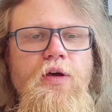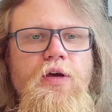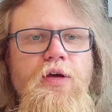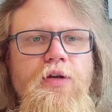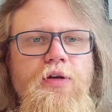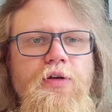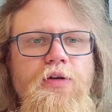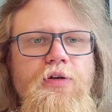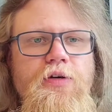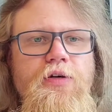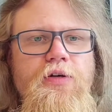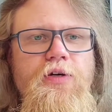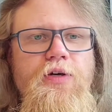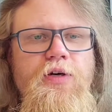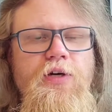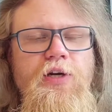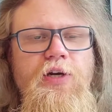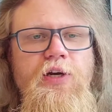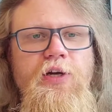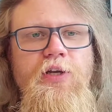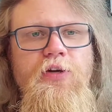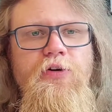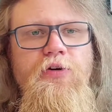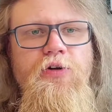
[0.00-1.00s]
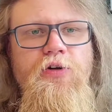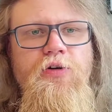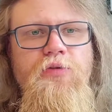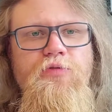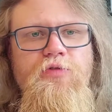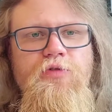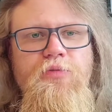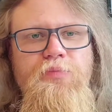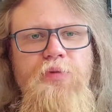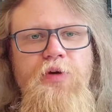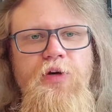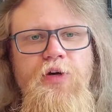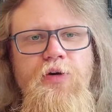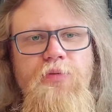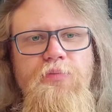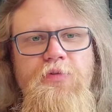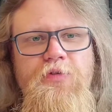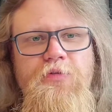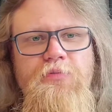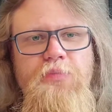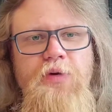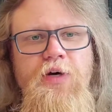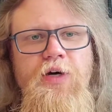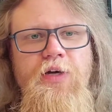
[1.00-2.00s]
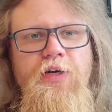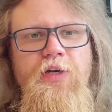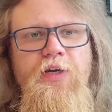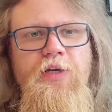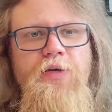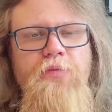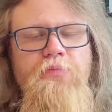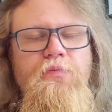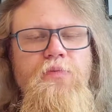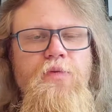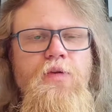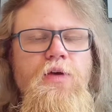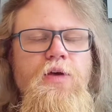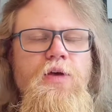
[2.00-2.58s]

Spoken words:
and a cleaner comes to pick up his body,